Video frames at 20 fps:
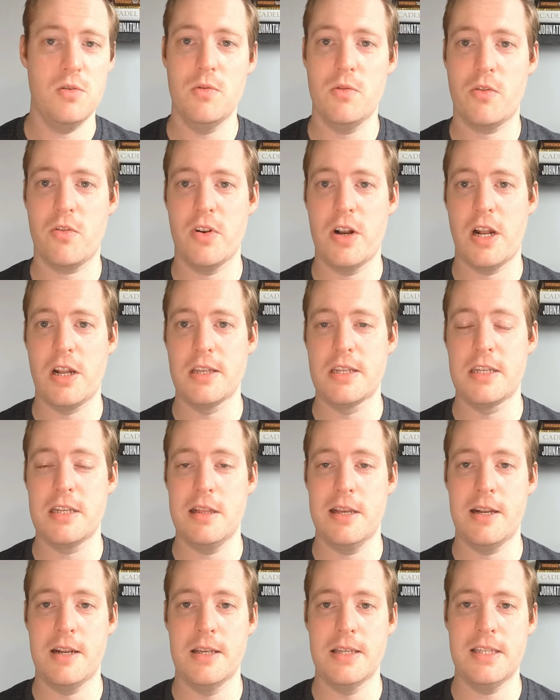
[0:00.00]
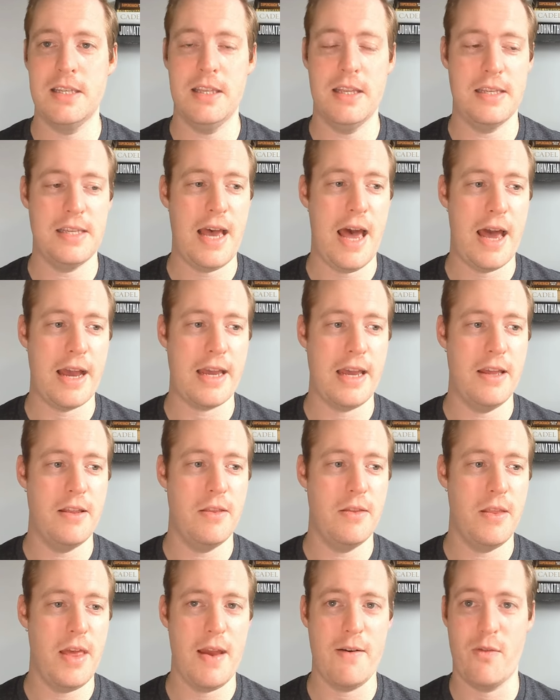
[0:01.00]
to Cronulla's slickness in attack
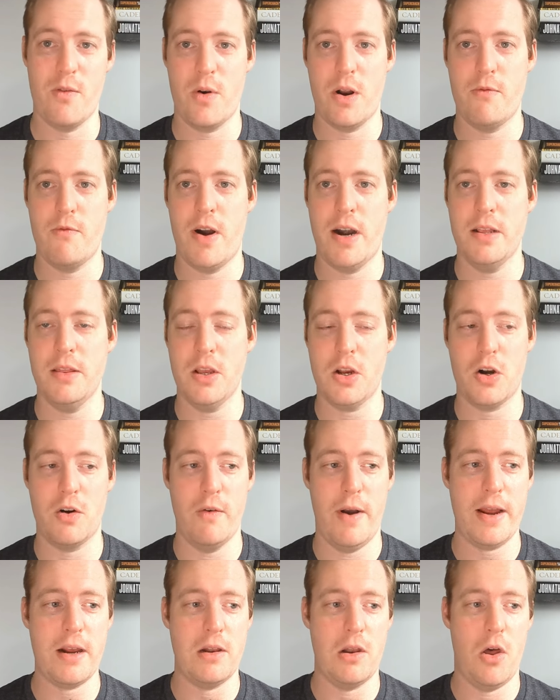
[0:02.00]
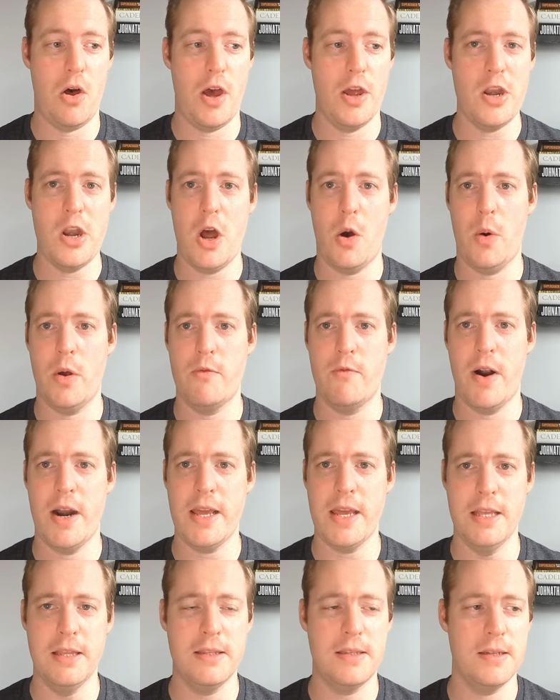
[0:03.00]
and everyone running the correct line, no one
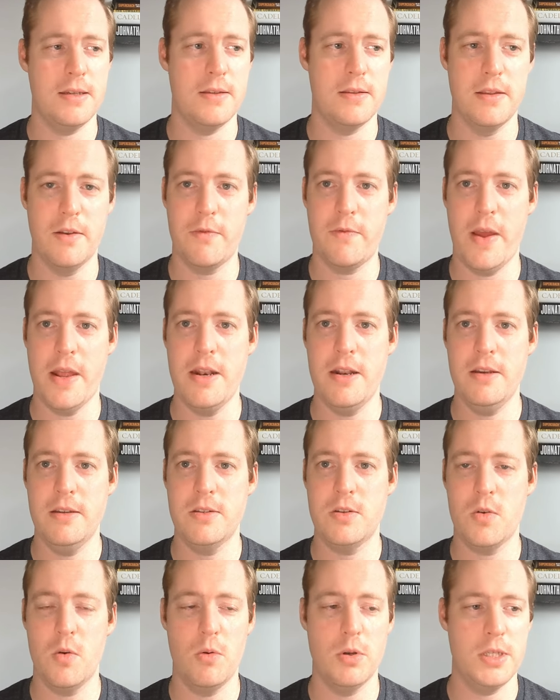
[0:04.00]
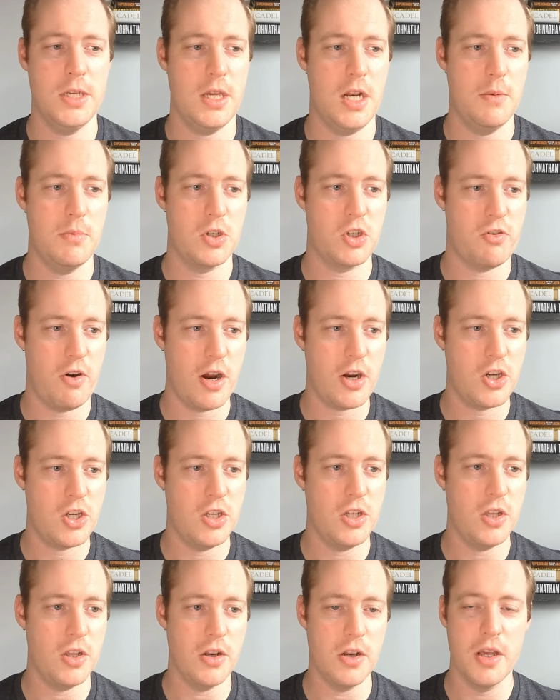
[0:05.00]
running into defenders causing an
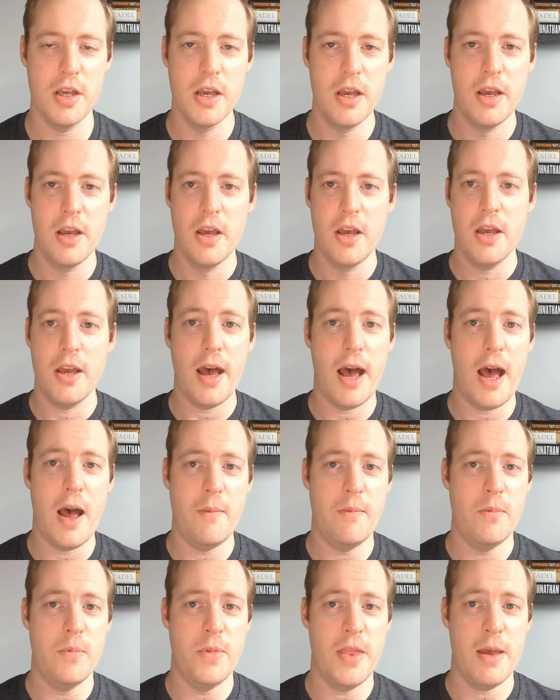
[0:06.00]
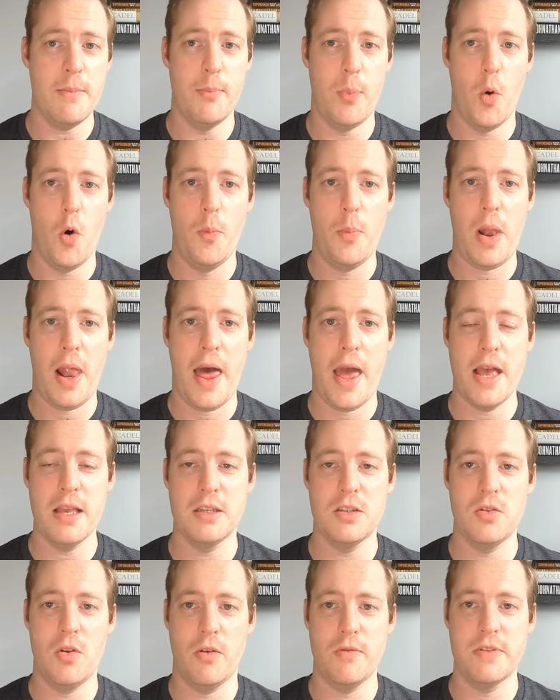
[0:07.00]
obstruction, and their ball
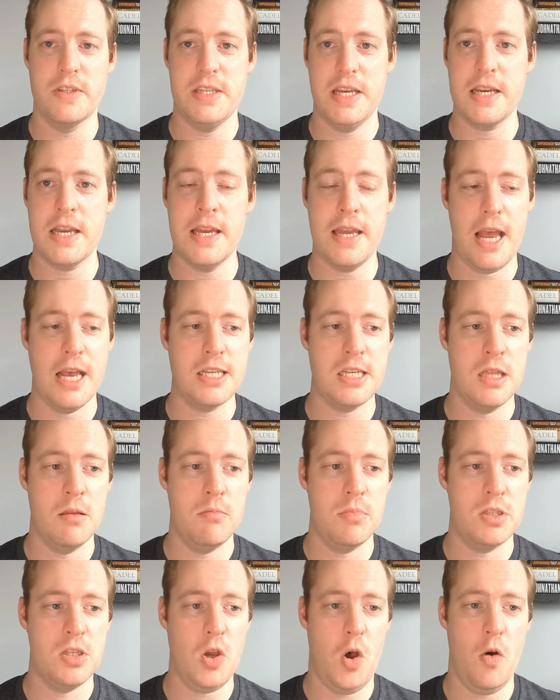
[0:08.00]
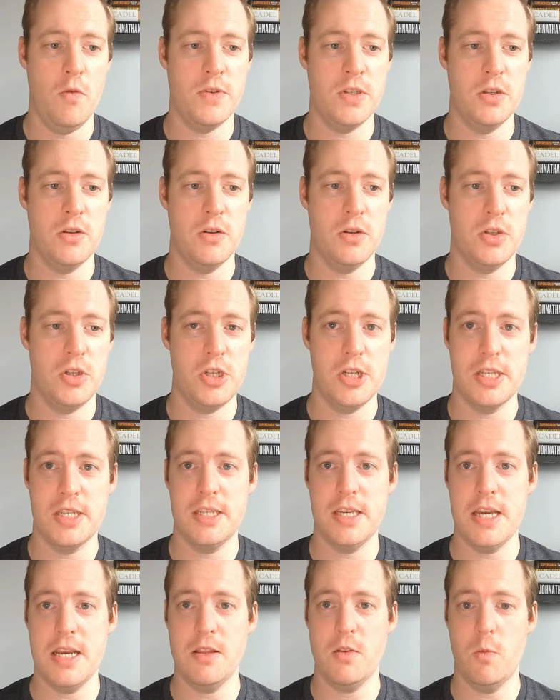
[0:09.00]
players not second-guessing themselves and
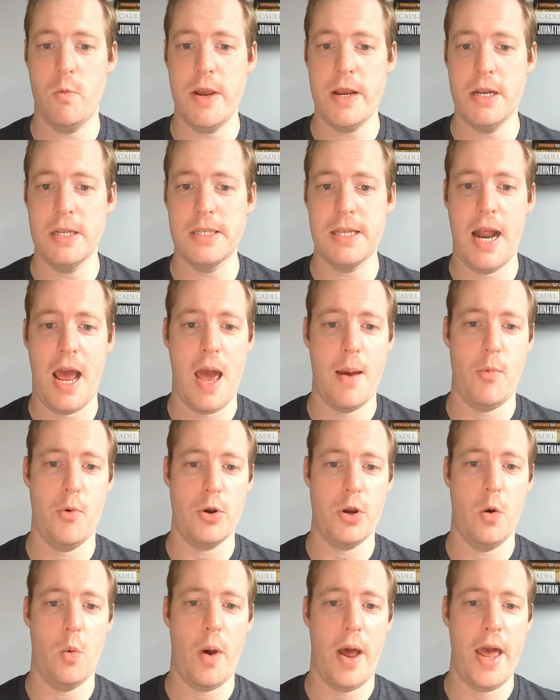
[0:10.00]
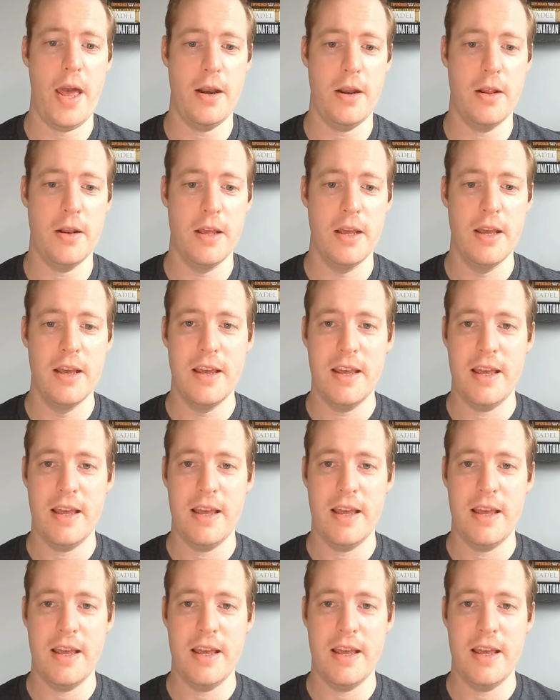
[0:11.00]
just seeing the weakness and hammering away at it.